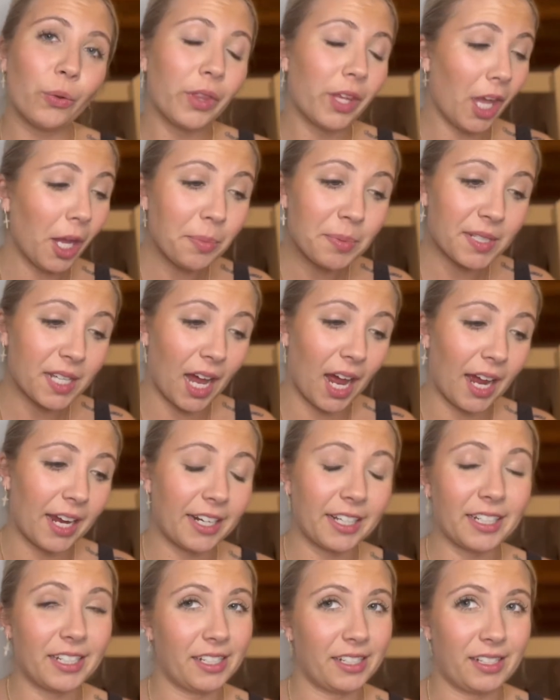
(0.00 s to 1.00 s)
the upside
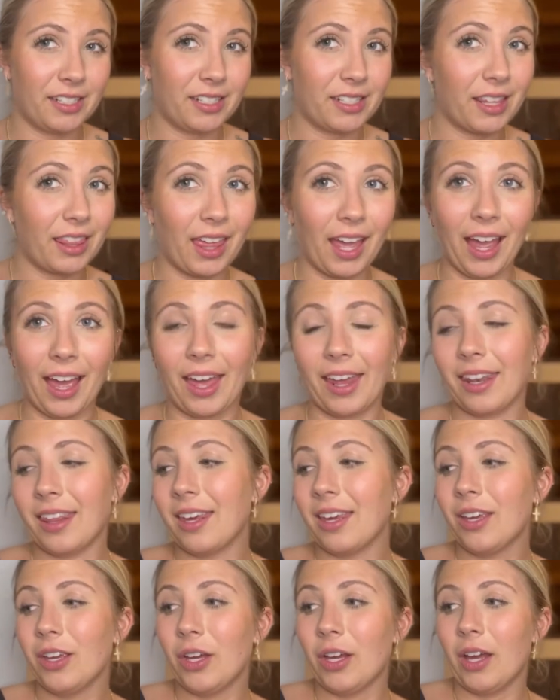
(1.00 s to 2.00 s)
is that
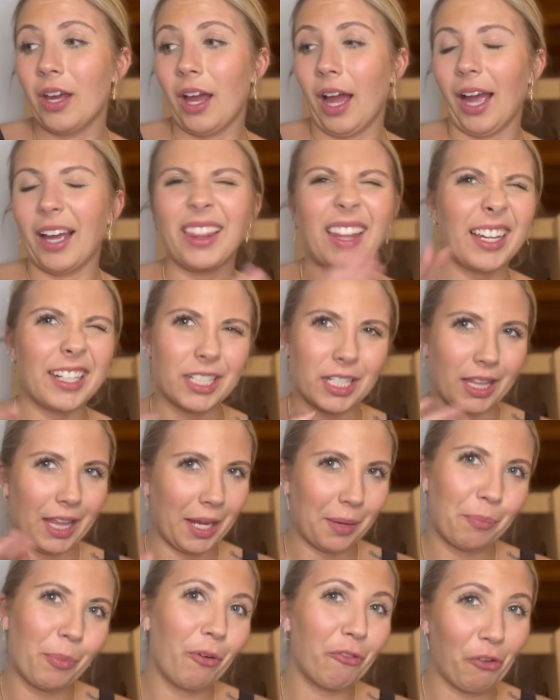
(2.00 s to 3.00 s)
I like to
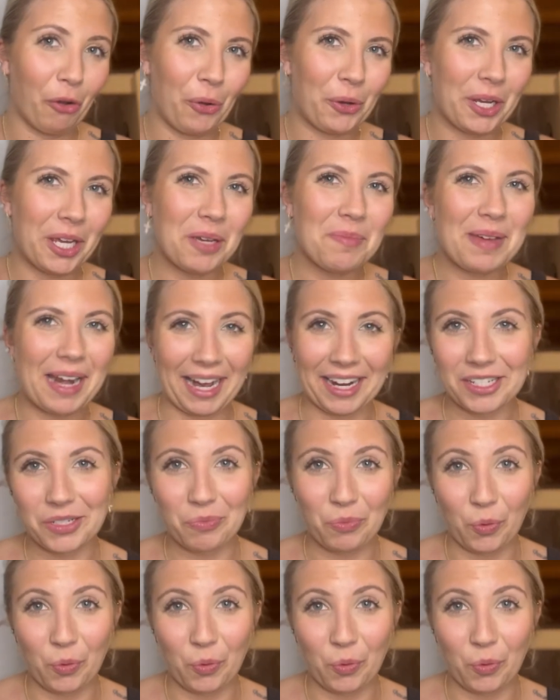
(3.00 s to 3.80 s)
like provoke him and ask him